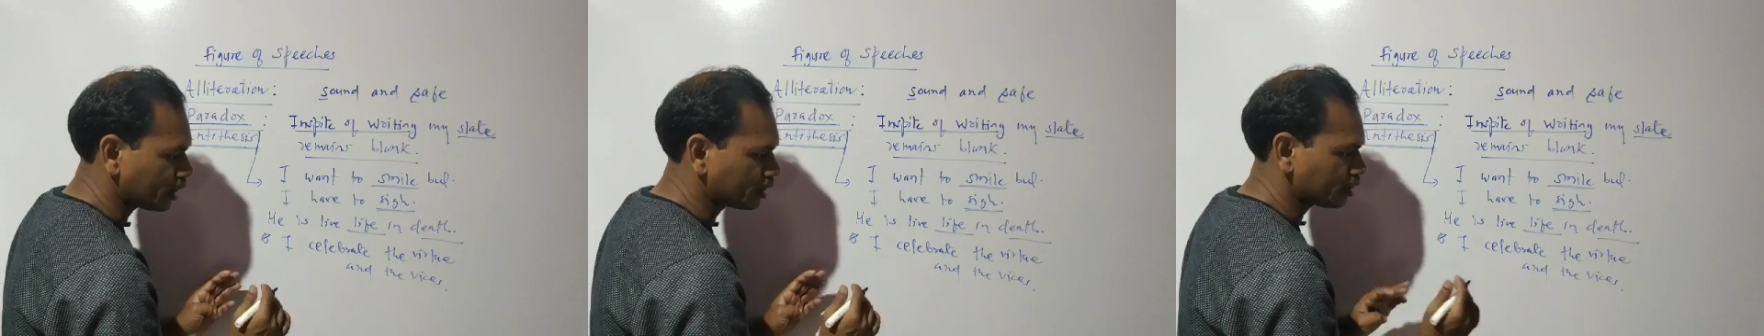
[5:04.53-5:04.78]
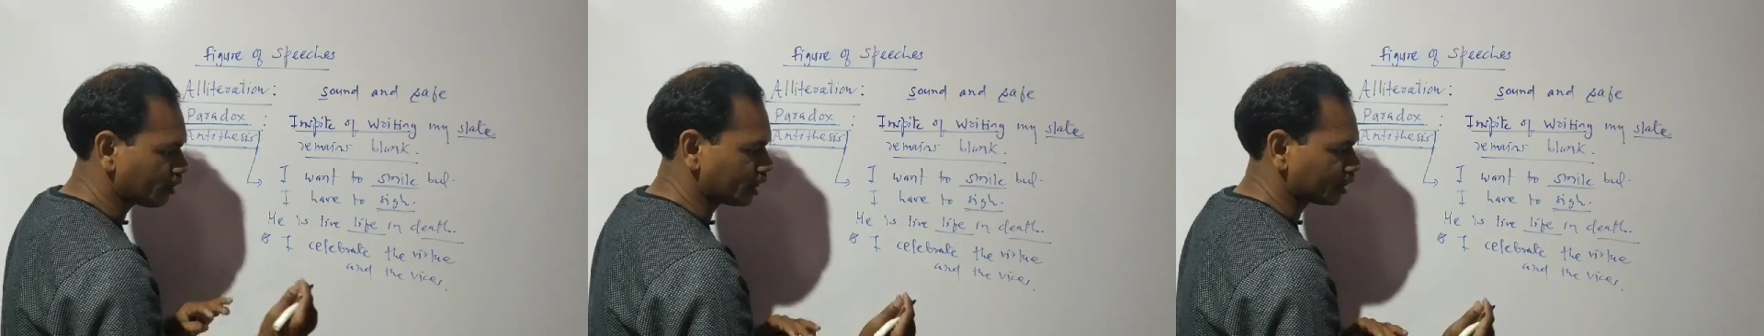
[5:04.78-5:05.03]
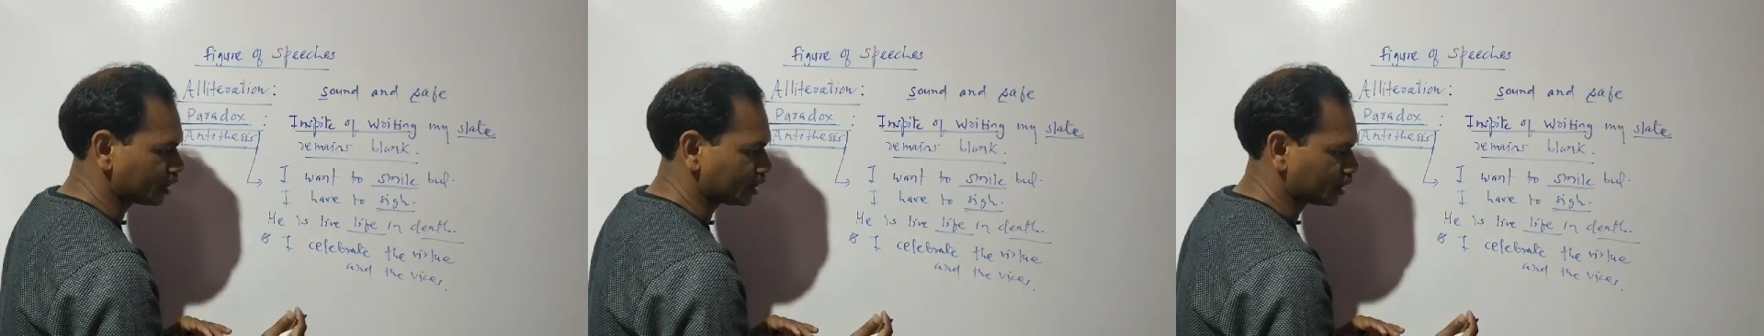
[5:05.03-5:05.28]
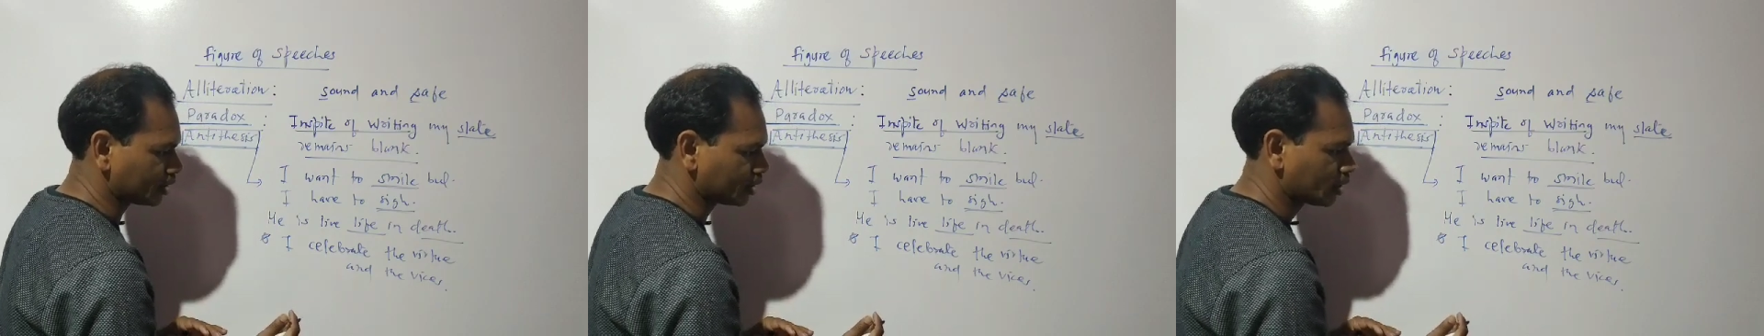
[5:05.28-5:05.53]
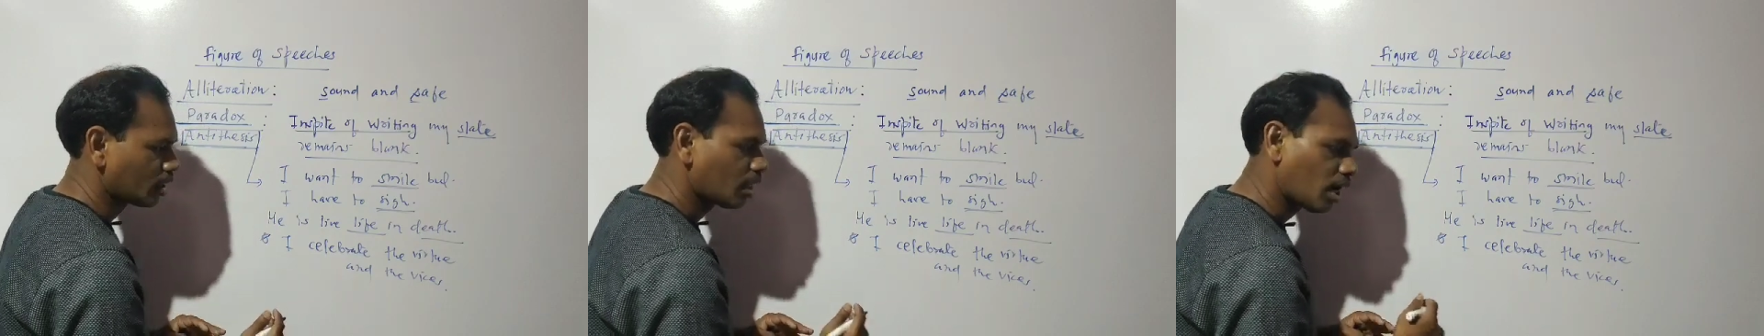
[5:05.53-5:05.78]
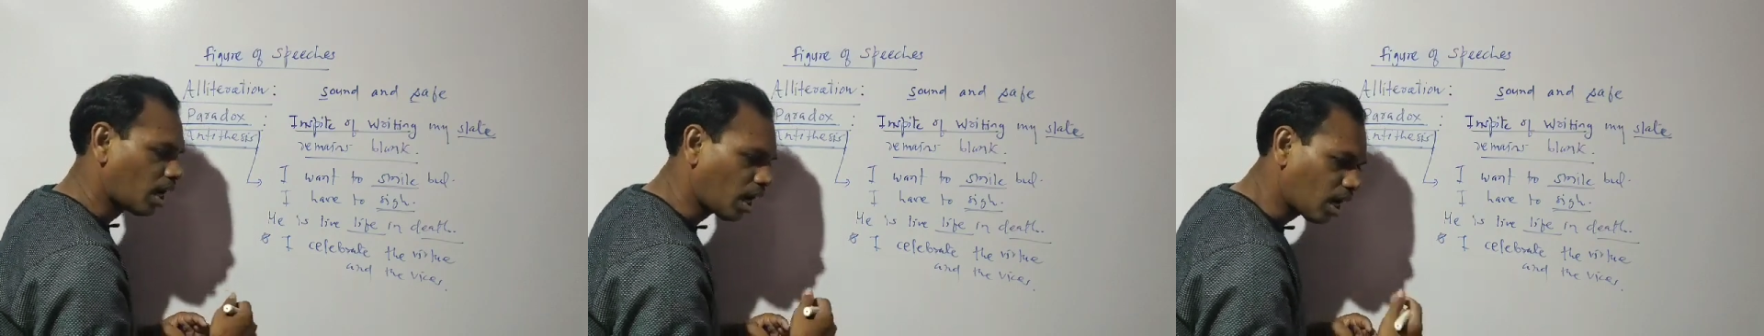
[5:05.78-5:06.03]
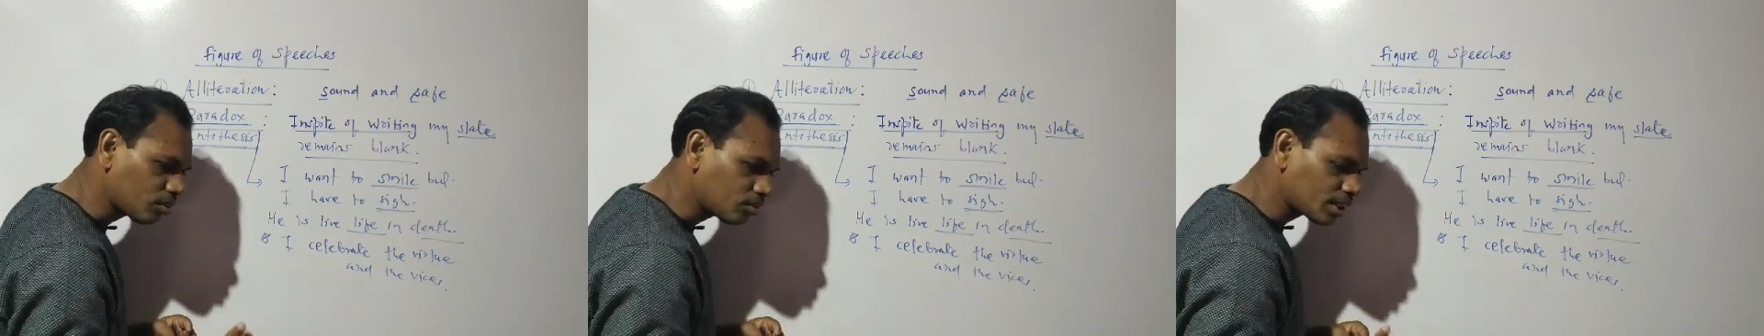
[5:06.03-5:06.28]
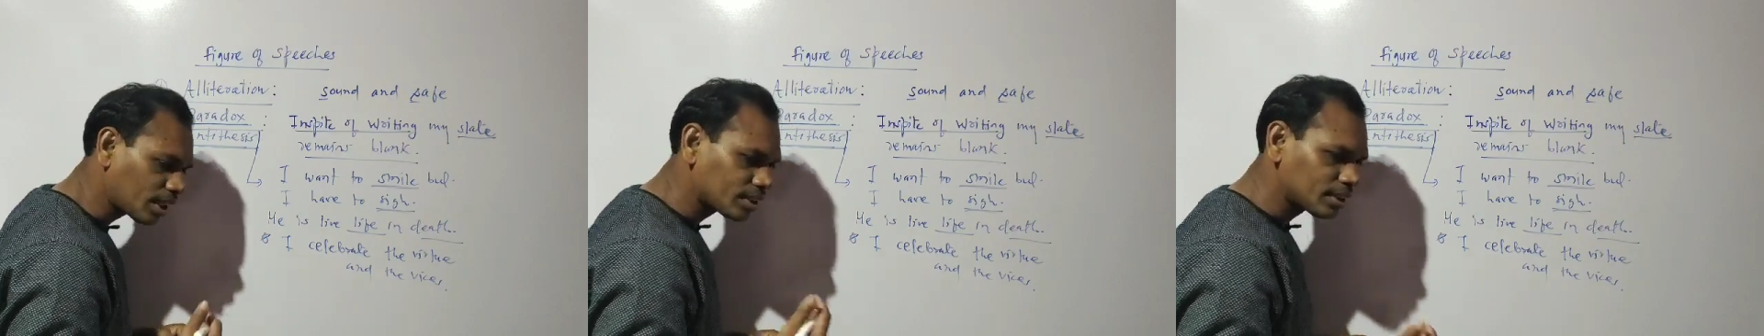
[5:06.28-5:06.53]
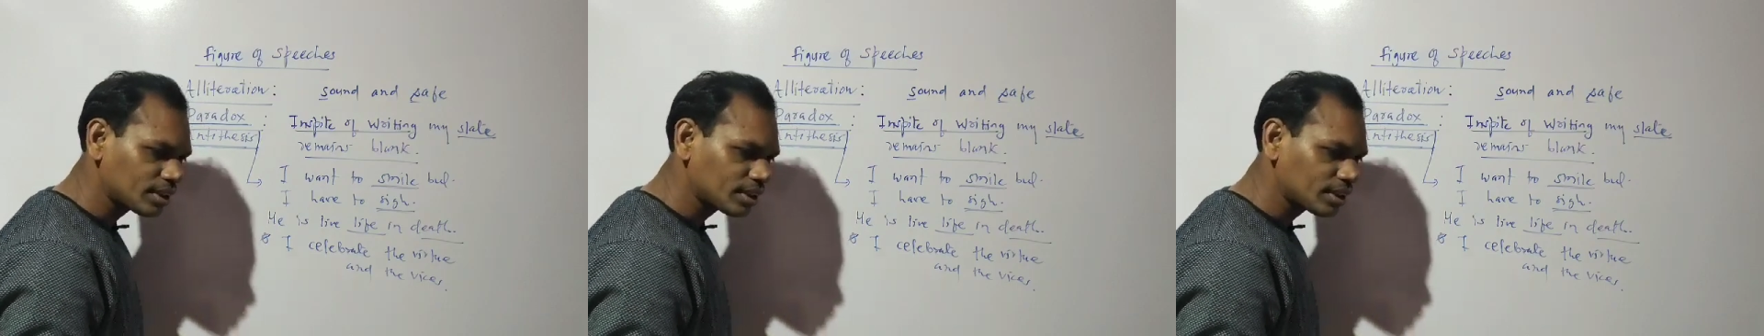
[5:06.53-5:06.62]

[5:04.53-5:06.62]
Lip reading: and the vices. How can it